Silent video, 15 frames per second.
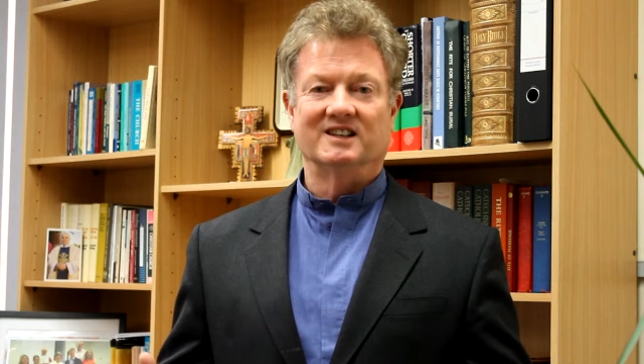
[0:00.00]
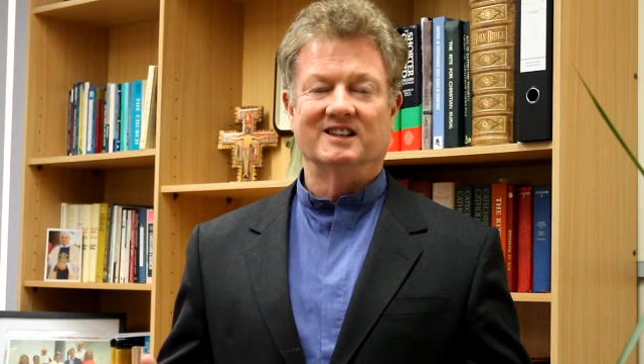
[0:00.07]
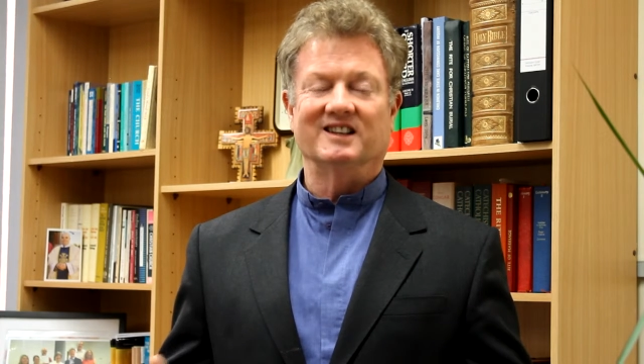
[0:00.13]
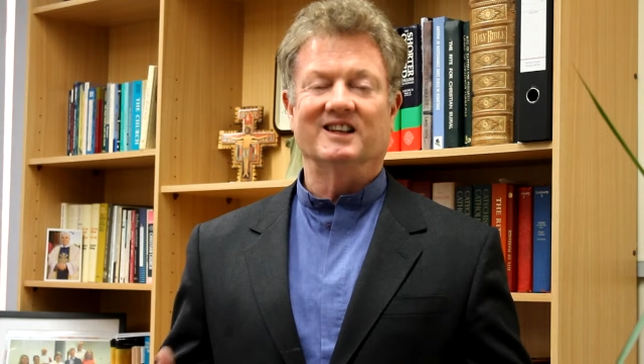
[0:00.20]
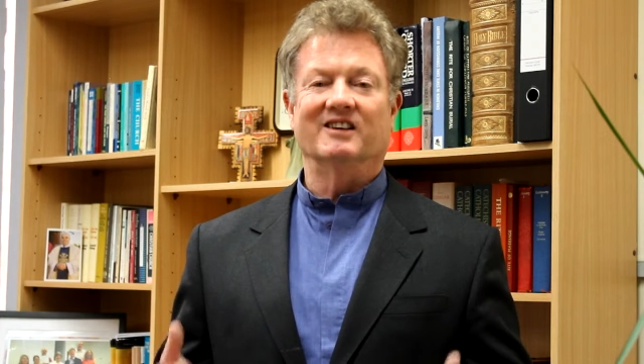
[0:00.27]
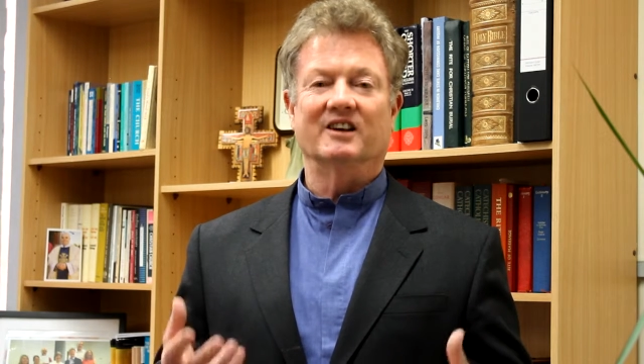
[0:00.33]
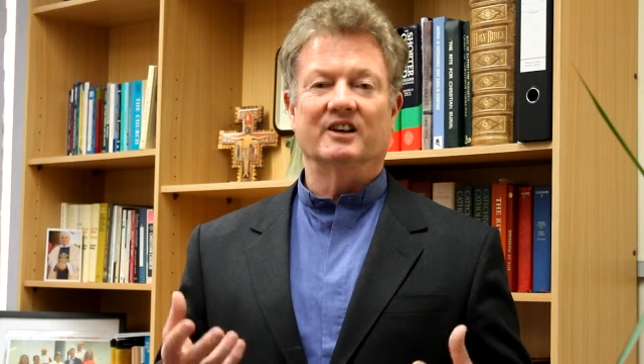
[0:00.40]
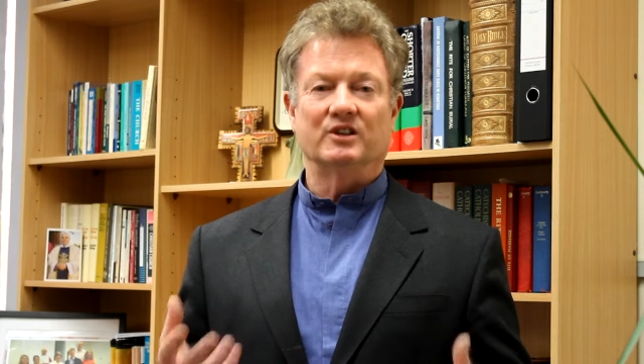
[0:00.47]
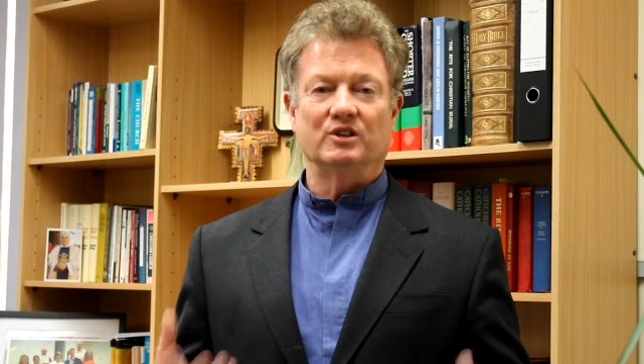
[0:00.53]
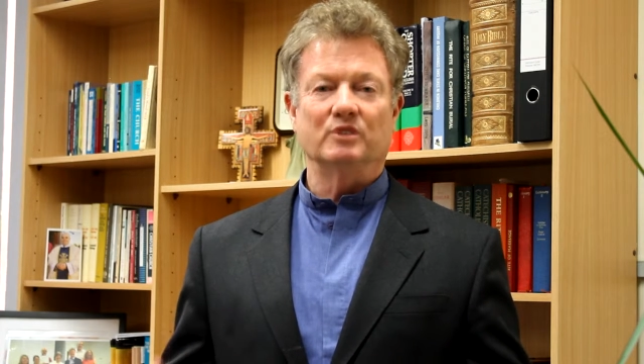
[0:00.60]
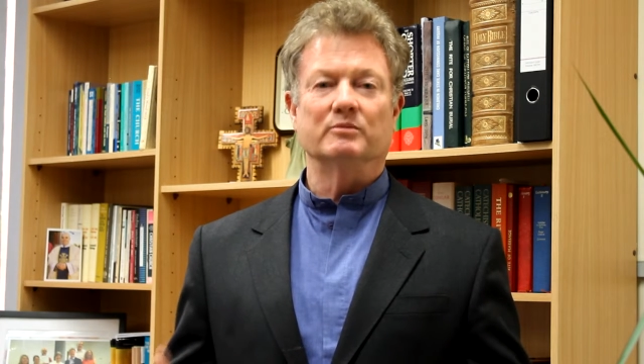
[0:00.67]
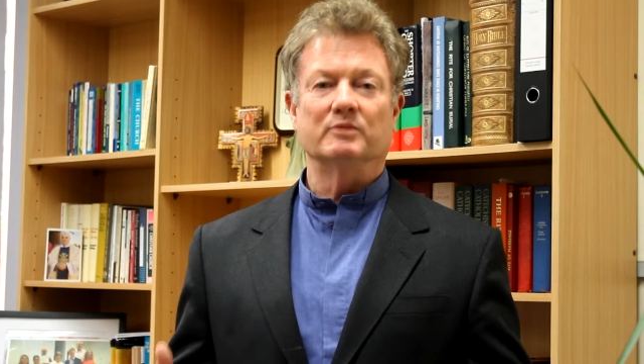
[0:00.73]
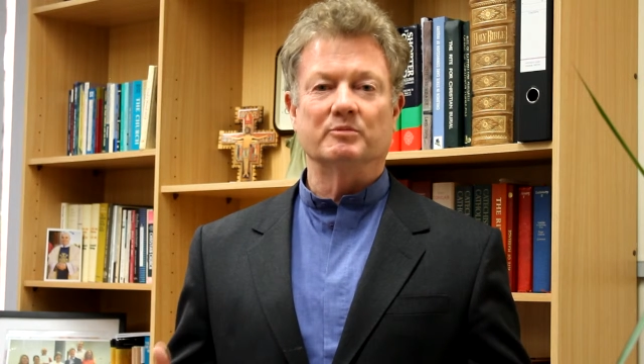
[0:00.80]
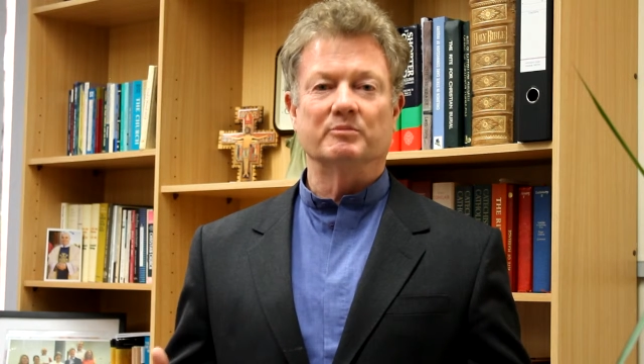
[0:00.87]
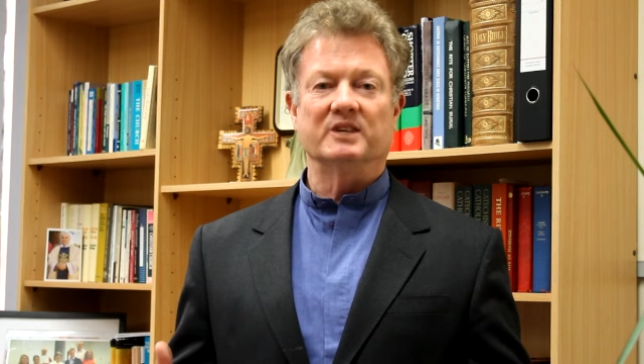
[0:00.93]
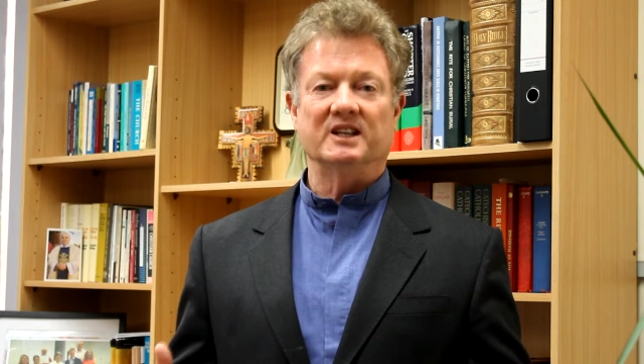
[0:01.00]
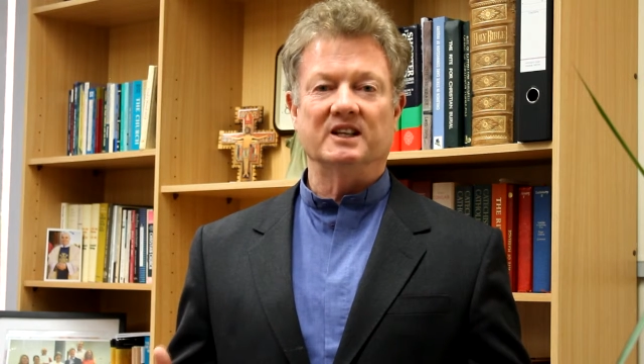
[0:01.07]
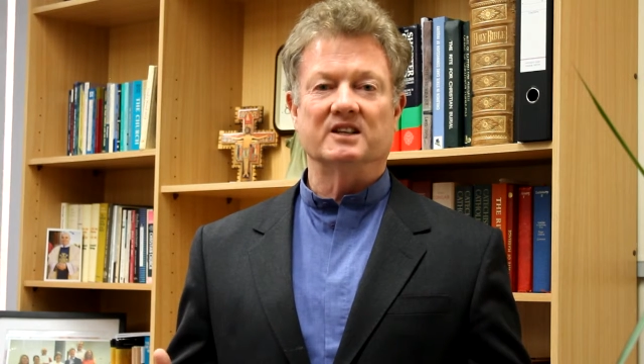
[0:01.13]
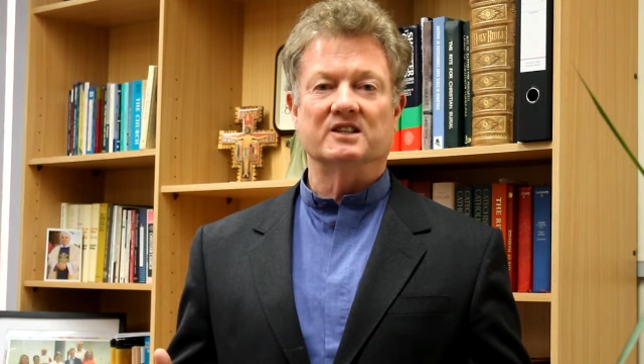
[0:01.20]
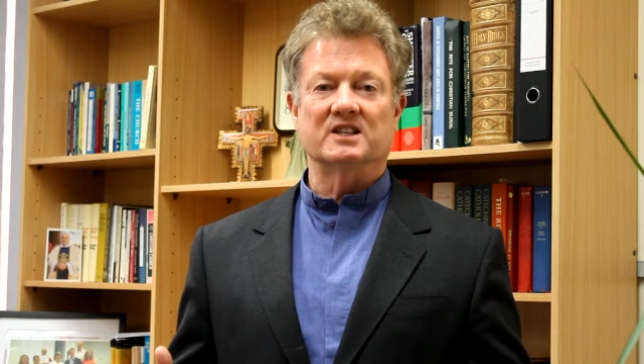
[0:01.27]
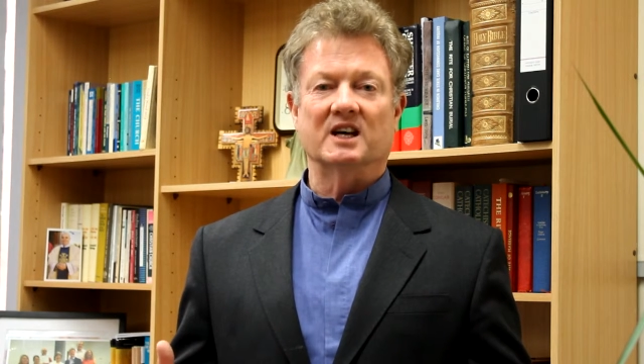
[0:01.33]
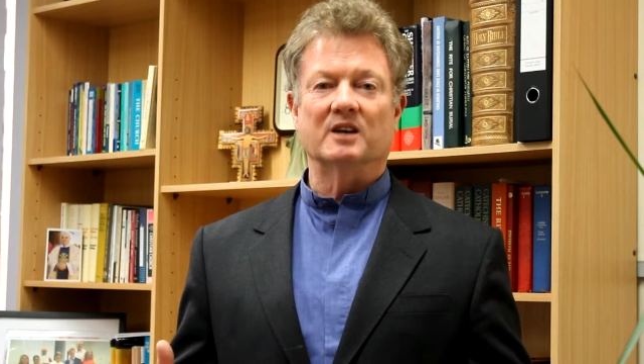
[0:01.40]
there are human
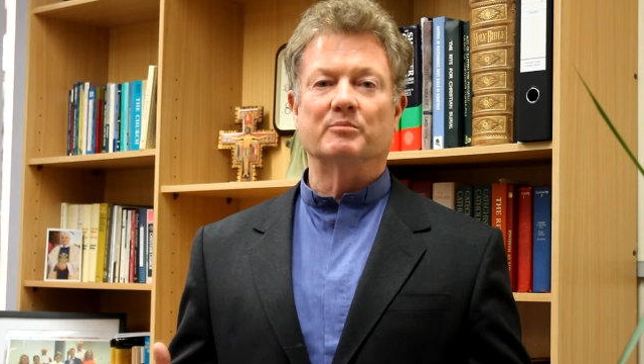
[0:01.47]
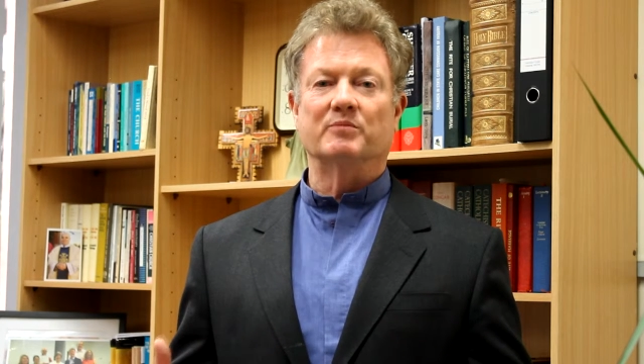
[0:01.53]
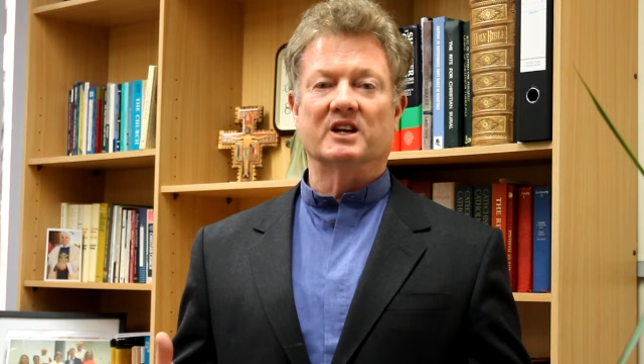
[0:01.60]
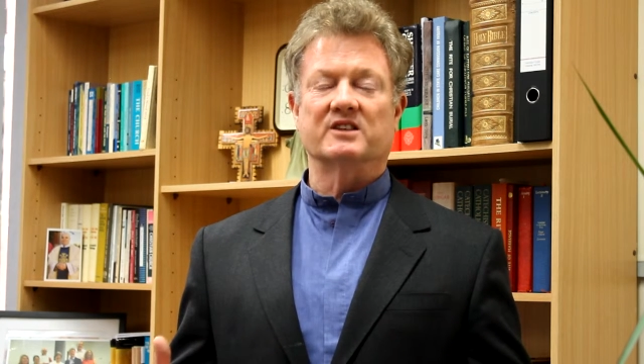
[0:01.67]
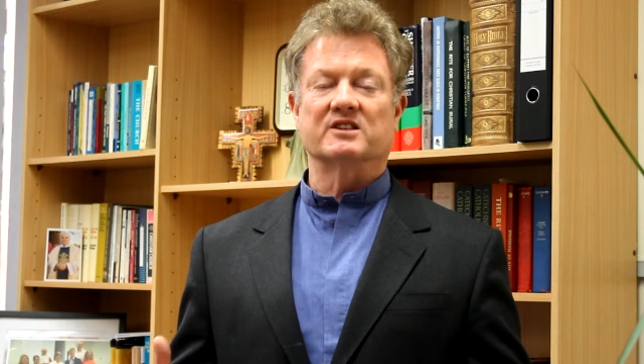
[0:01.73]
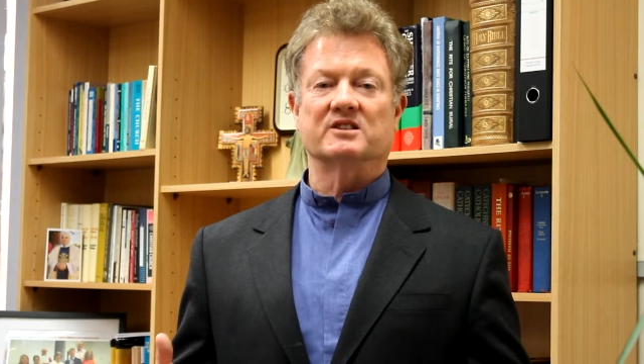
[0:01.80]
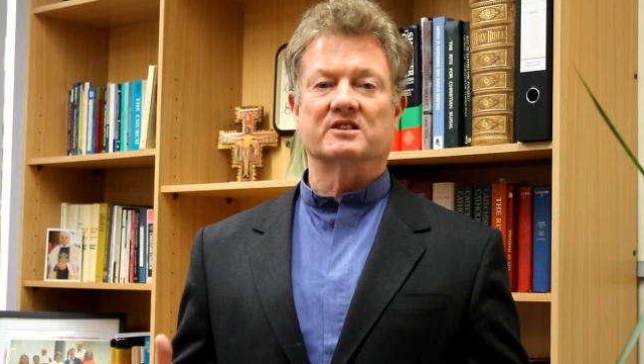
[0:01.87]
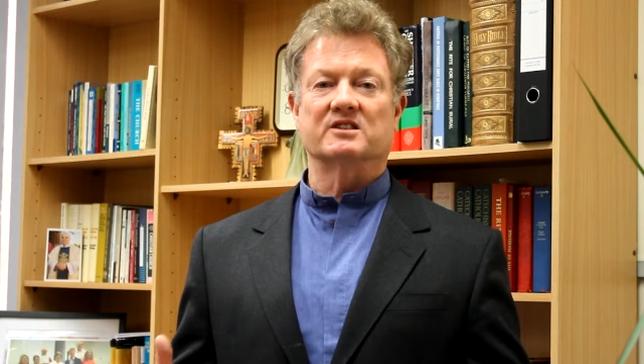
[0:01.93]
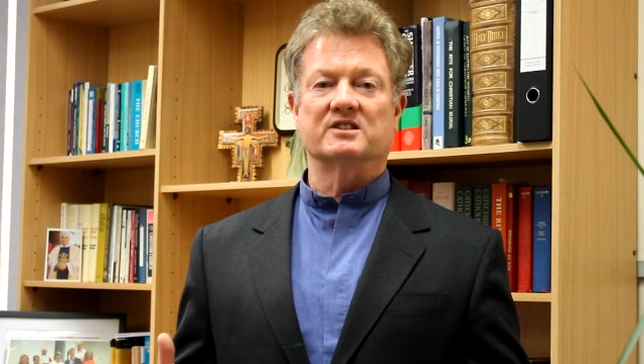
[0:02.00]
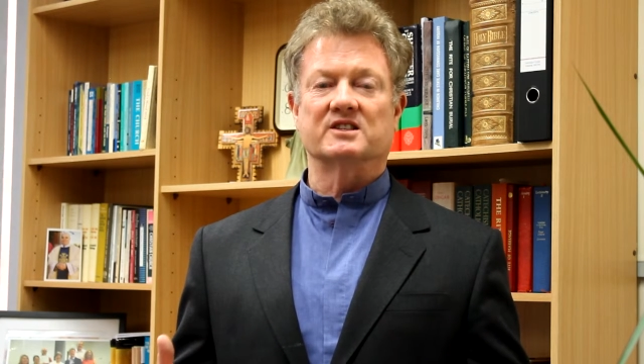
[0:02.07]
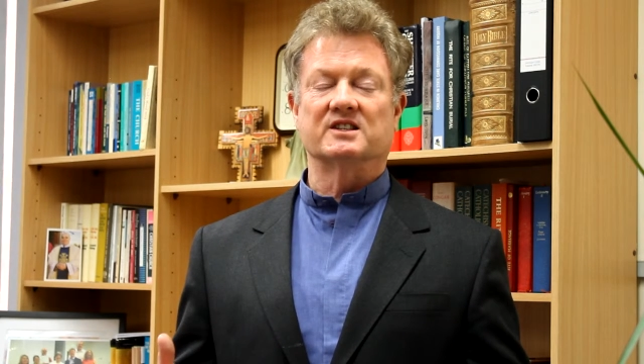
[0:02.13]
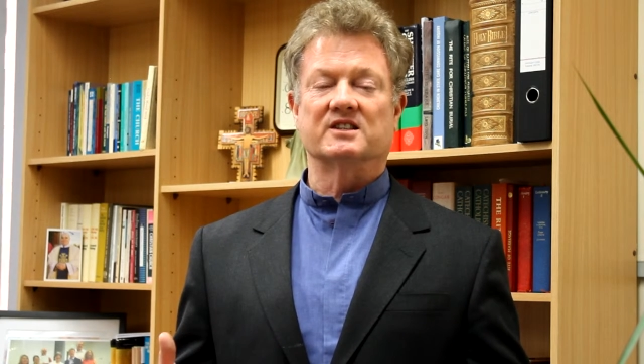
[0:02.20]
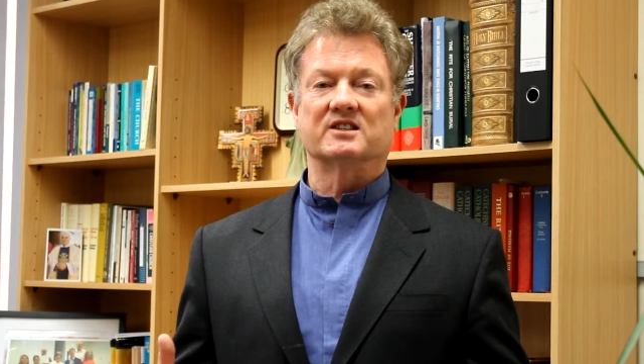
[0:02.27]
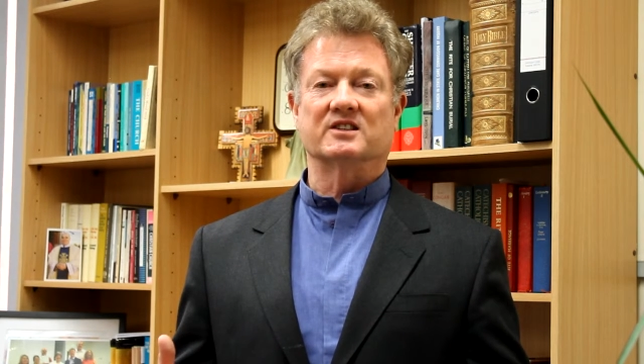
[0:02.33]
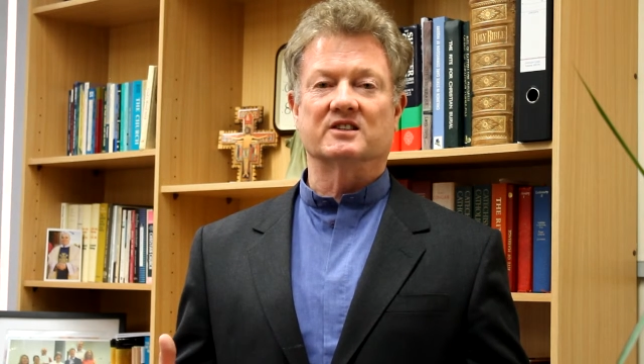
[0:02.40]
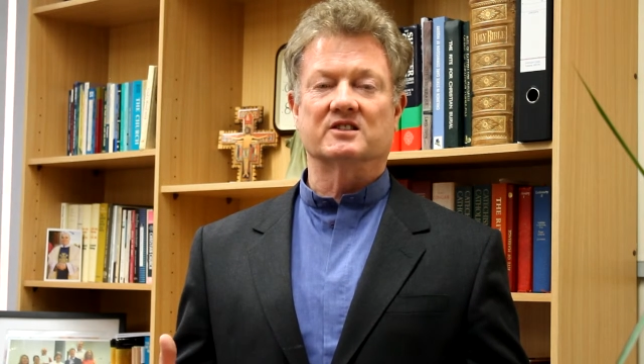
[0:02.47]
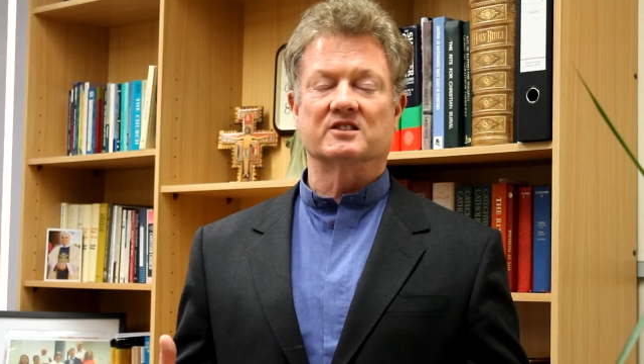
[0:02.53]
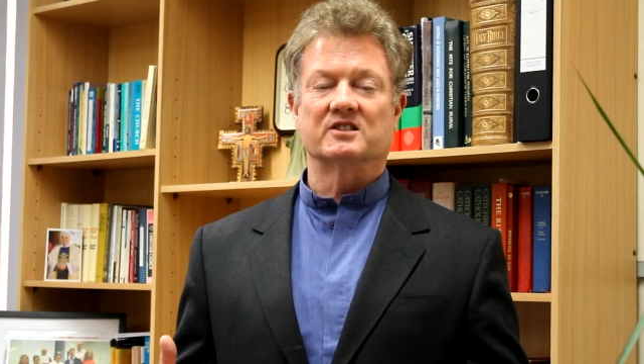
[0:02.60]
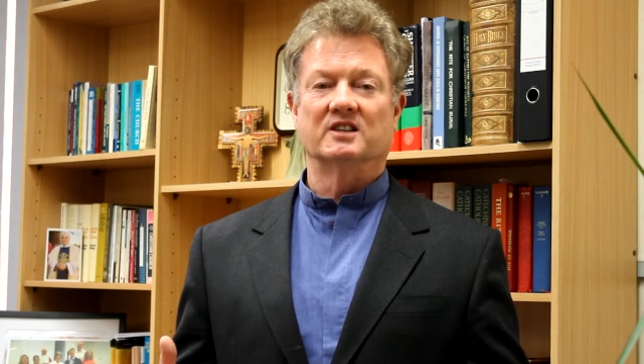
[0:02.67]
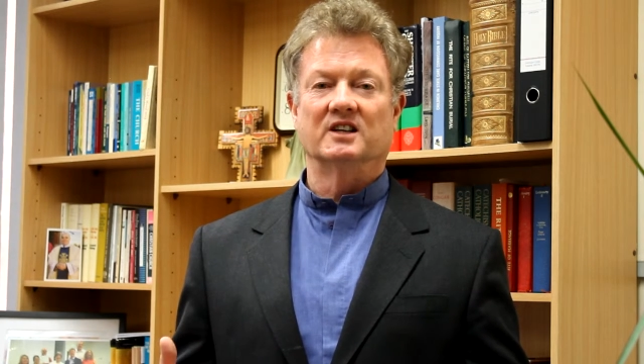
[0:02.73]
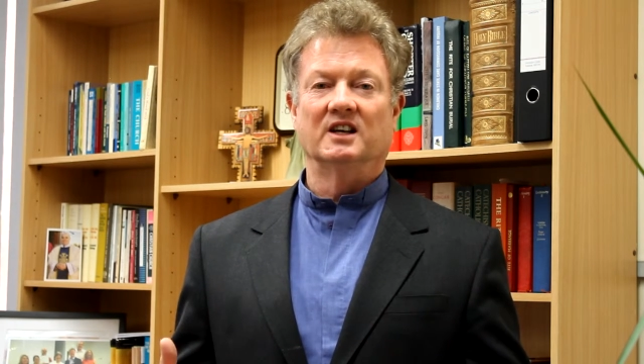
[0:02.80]
beings, our brothers and sisters,